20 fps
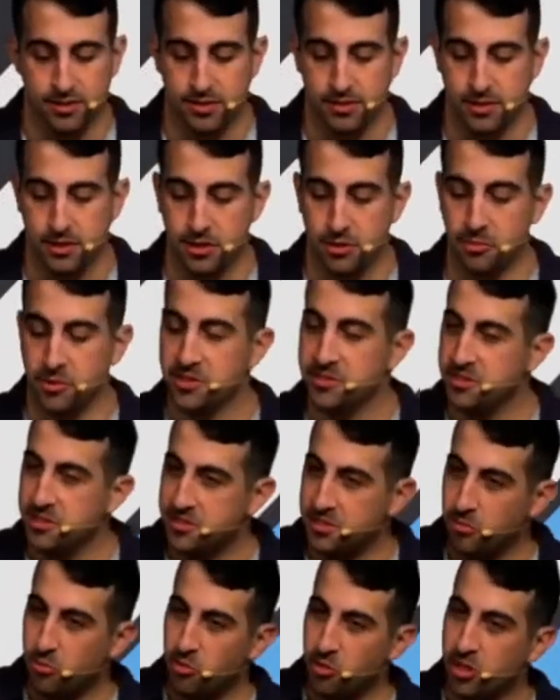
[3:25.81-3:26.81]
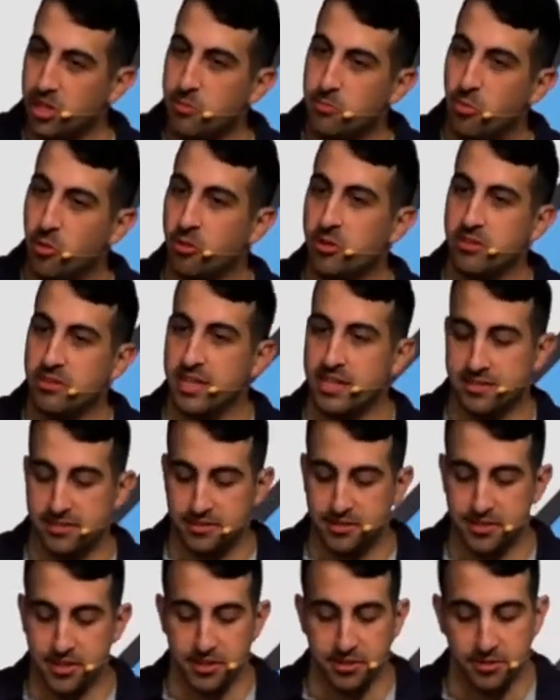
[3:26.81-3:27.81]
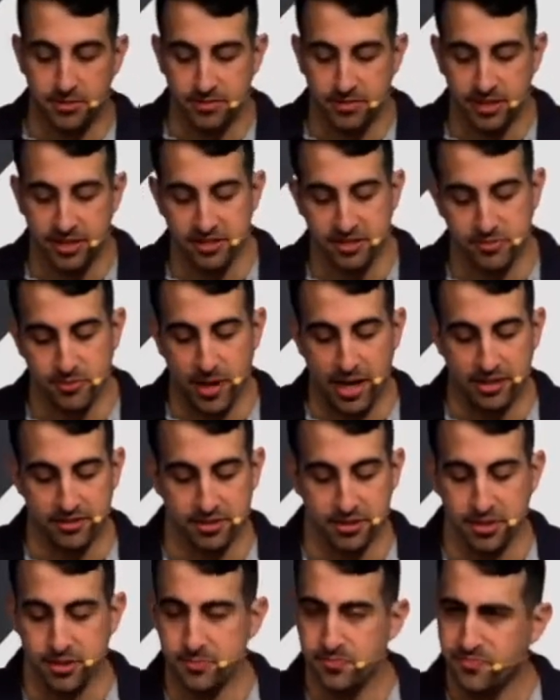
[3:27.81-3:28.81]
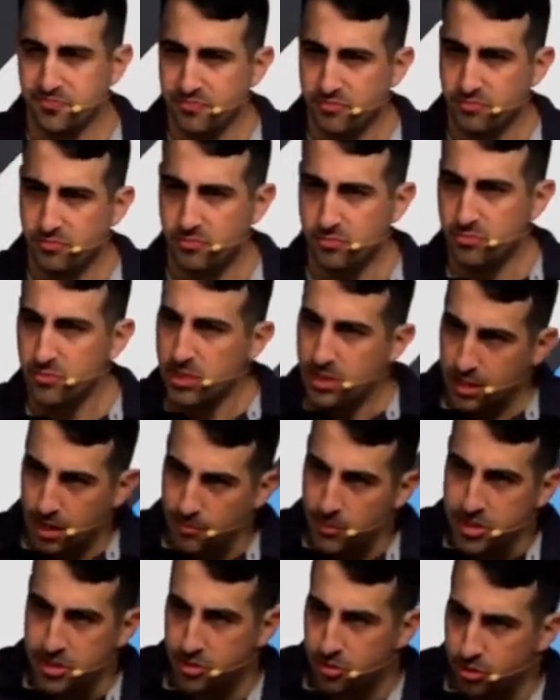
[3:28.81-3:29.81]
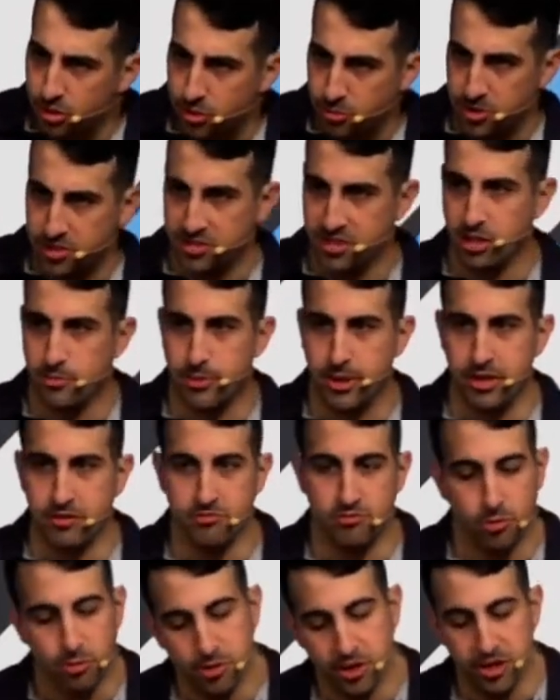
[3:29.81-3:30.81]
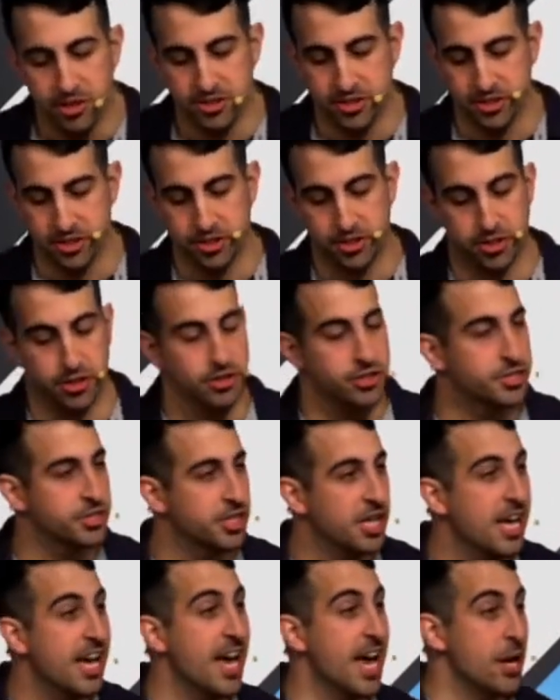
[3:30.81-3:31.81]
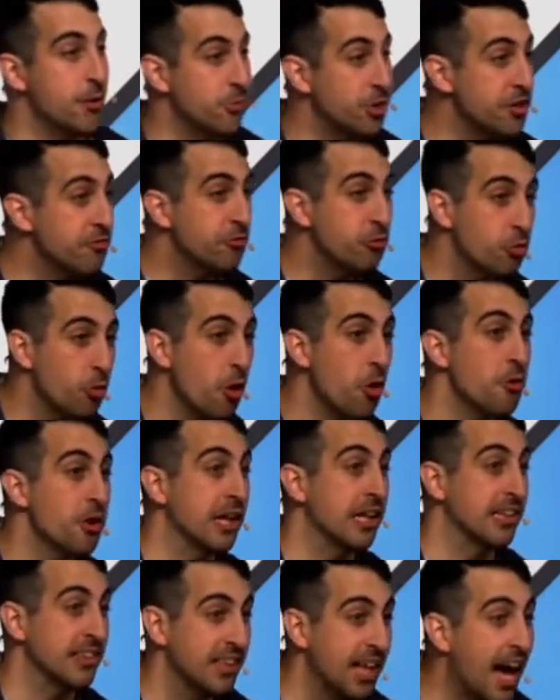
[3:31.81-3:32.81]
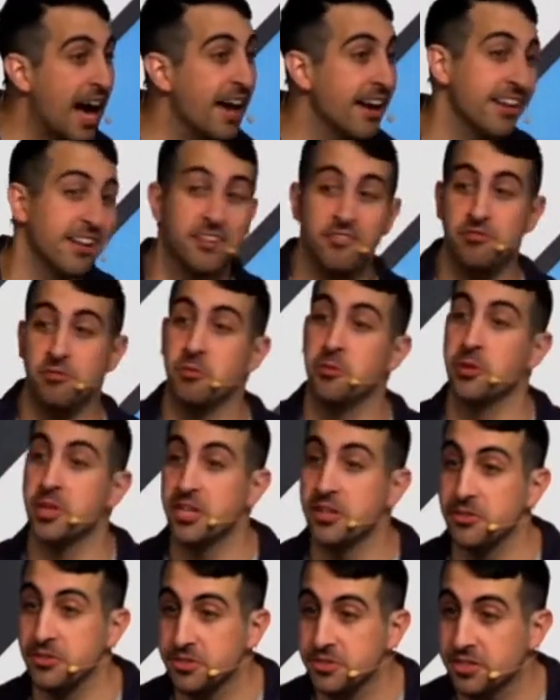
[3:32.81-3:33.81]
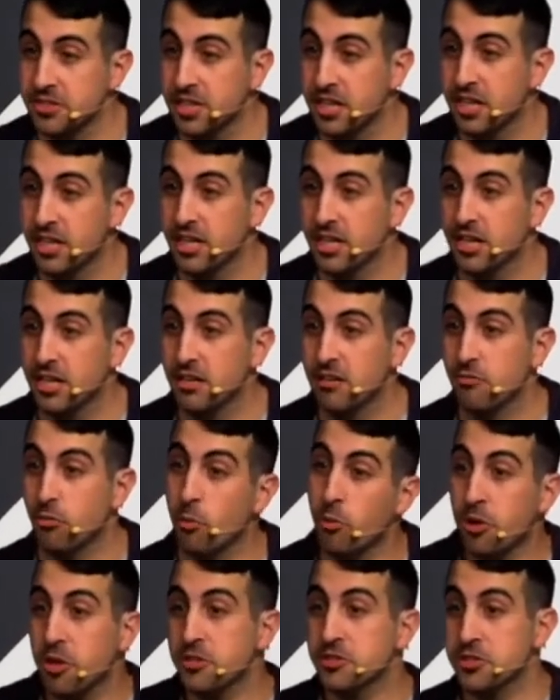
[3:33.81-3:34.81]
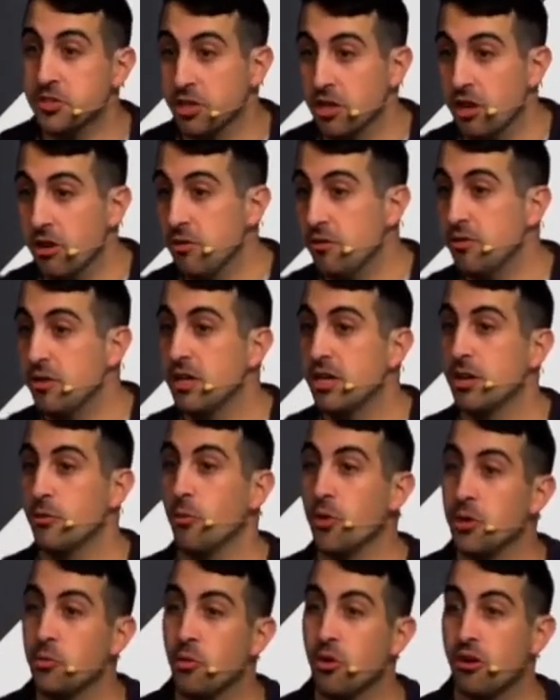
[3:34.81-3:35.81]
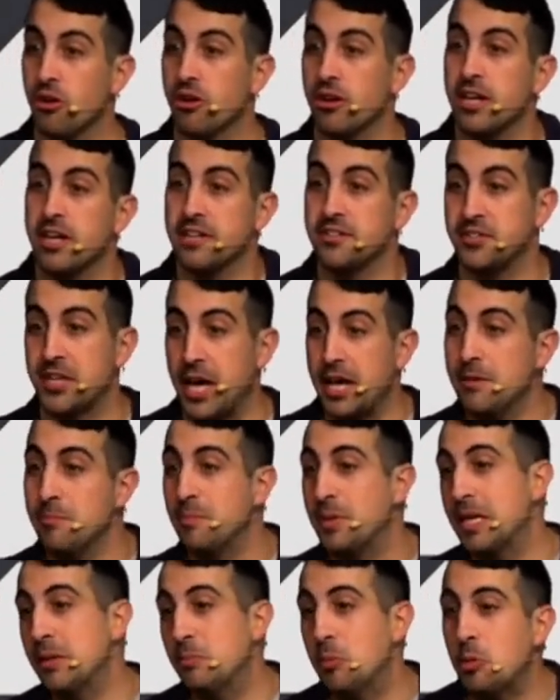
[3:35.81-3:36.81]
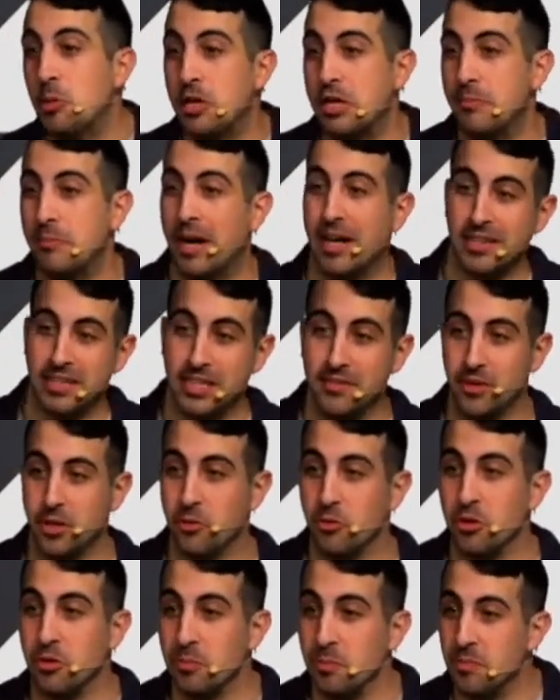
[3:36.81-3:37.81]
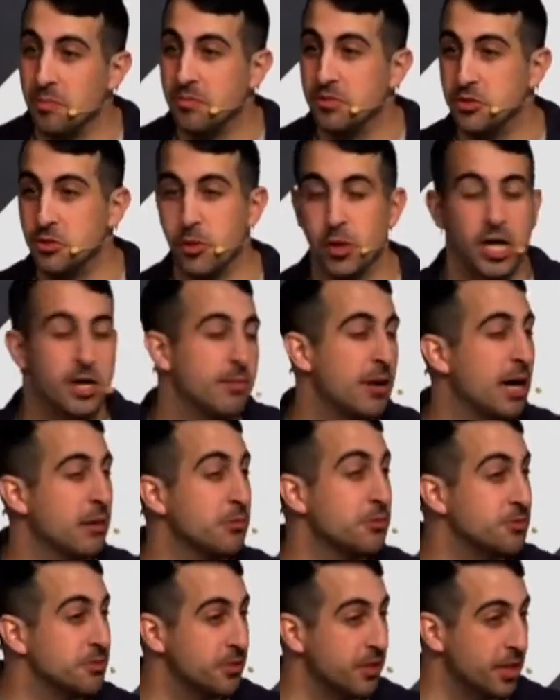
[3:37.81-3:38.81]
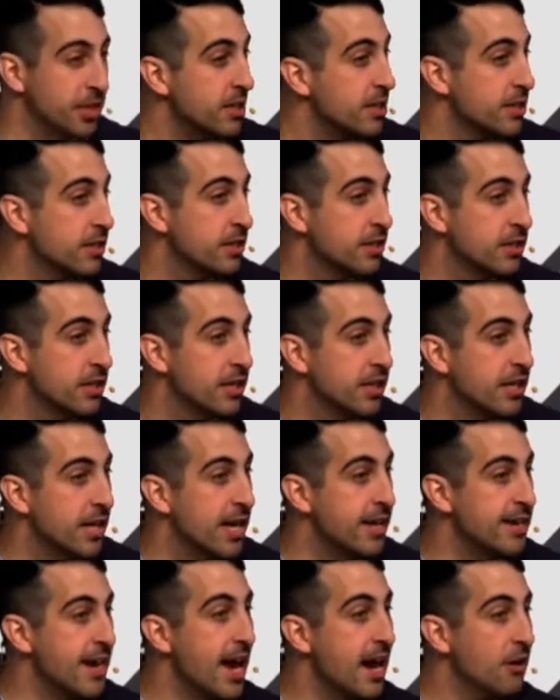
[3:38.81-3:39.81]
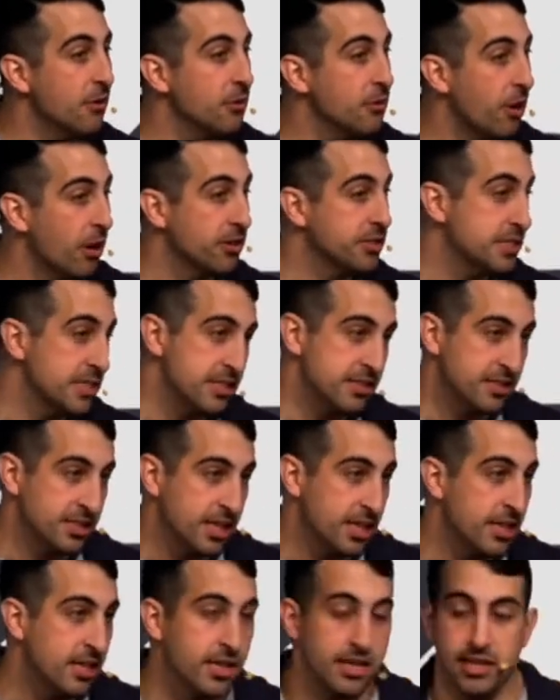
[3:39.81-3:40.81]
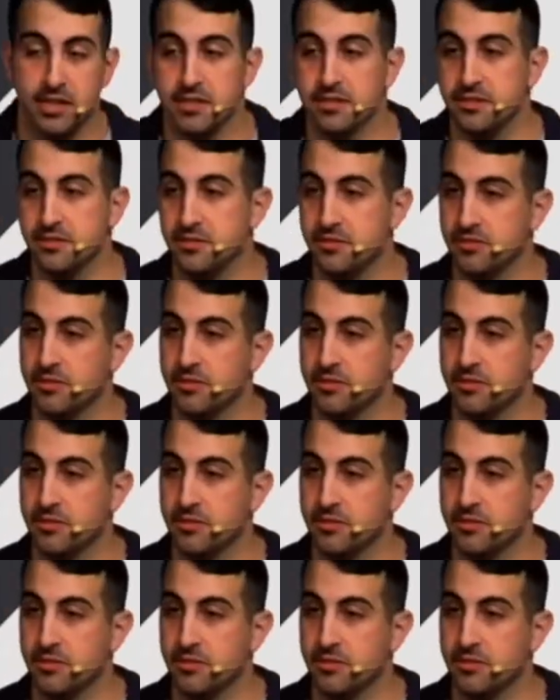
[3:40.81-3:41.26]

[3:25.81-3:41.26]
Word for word: We see some really important lessons here in this passage. I mentioned earlier we're celebrating four years as a church, and we've grown a lot in four years. Four years ago, we were 10 people in my living room doing a Bible study. And now RCC is